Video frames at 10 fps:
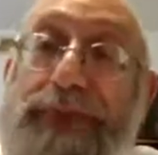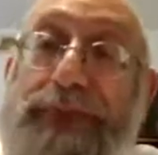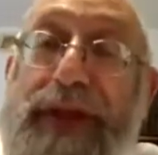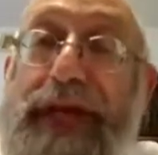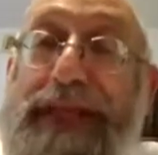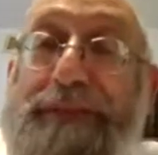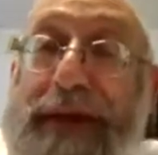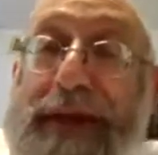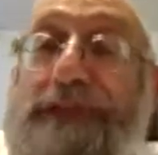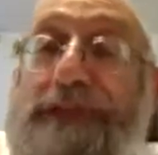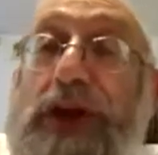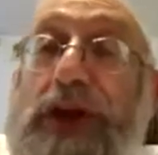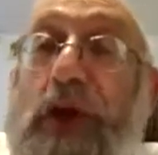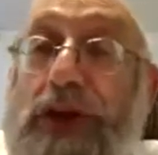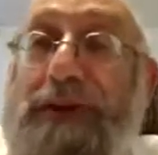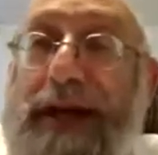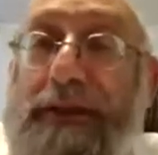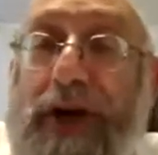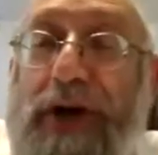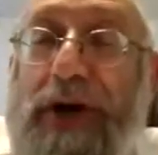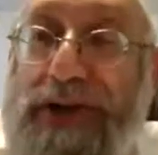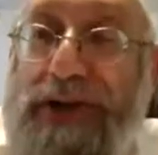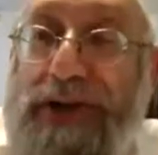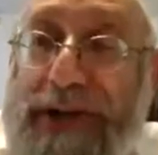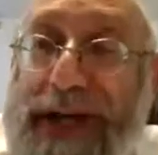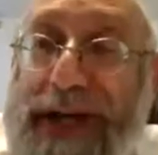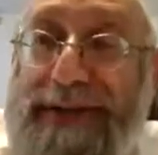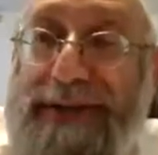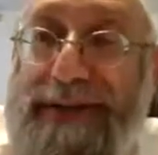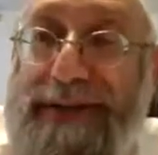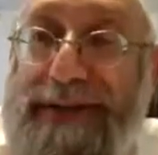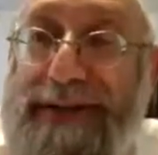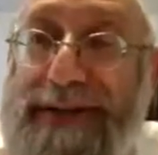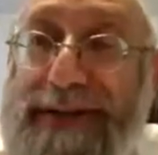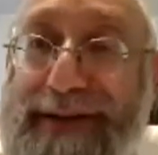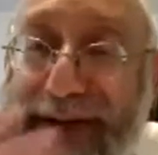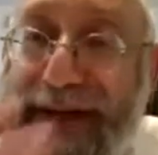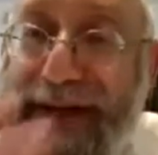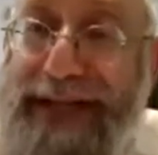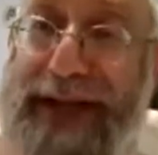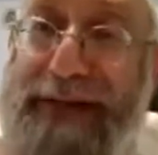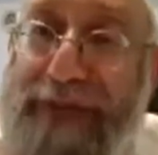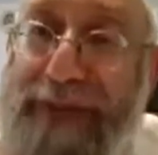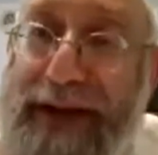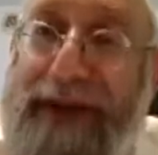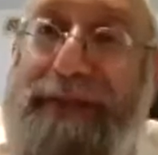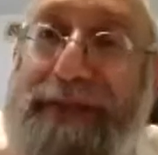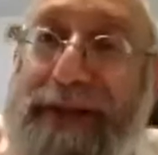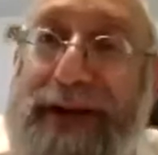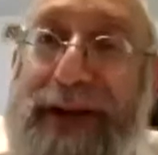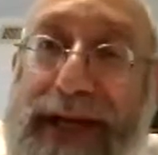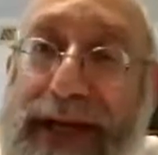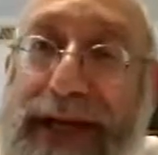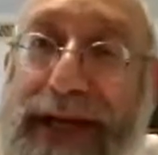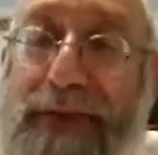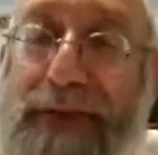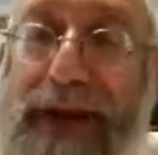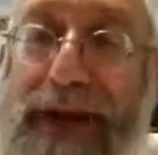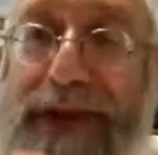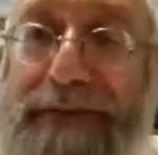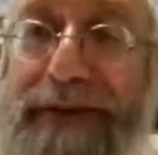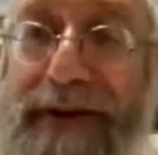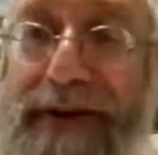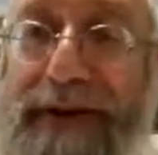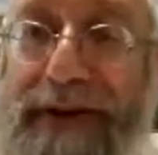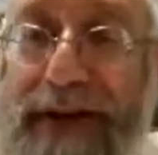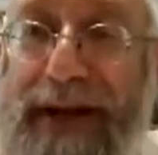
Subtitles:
It depends what you hold. You have to make a bracha in the original place. You understand? Whatever you plug in here, whatever. You